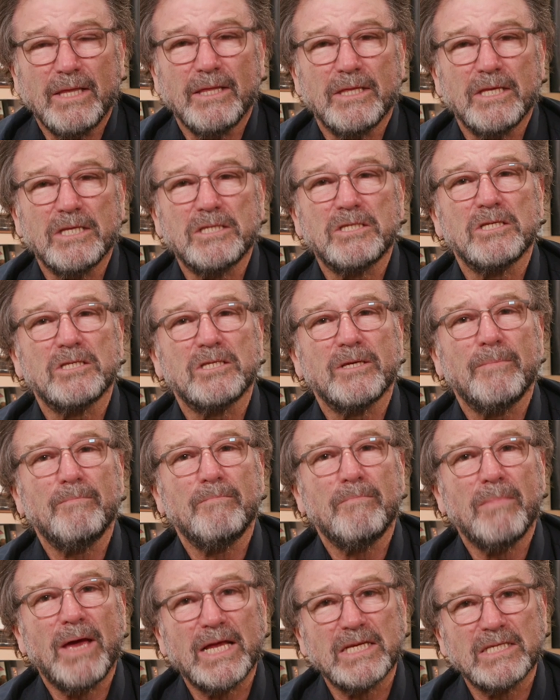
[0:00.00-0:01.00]
This is a
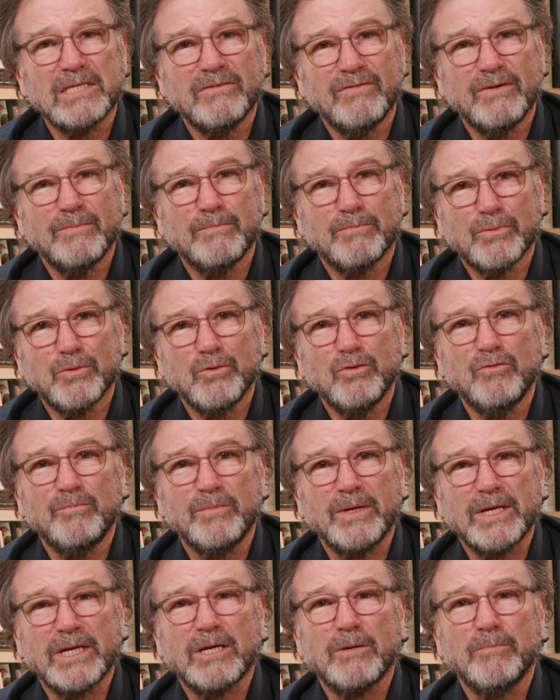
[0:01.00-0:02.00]
massive
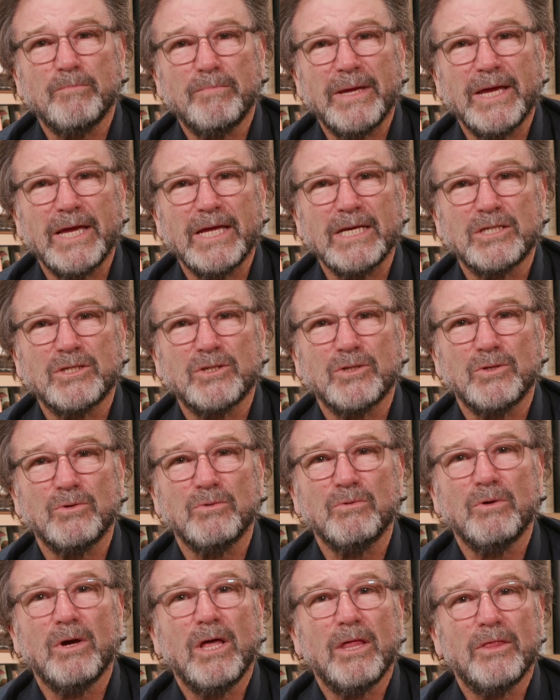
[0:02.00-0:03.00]
improvement compared
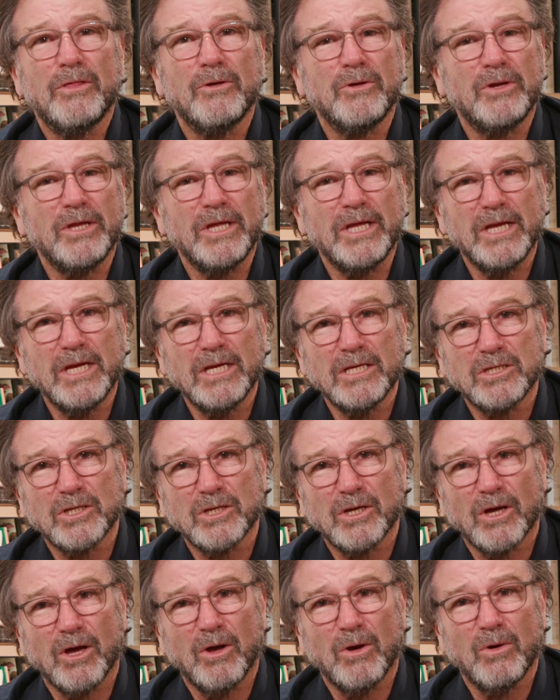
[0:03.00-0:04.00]
to 30 years
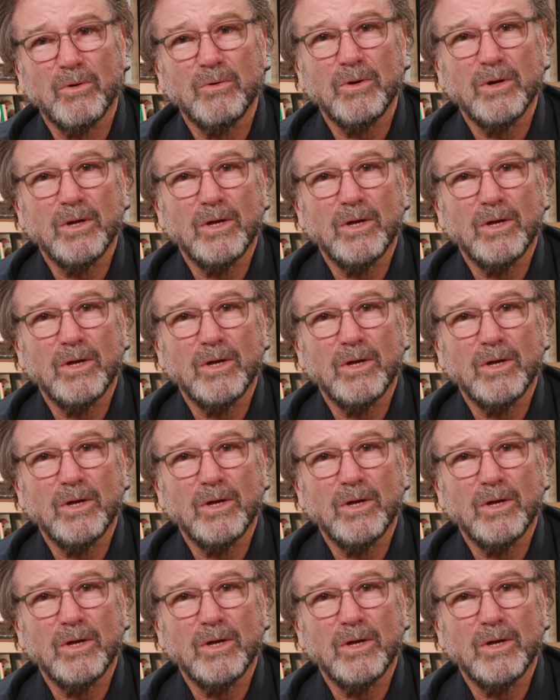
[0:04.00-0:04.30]
ago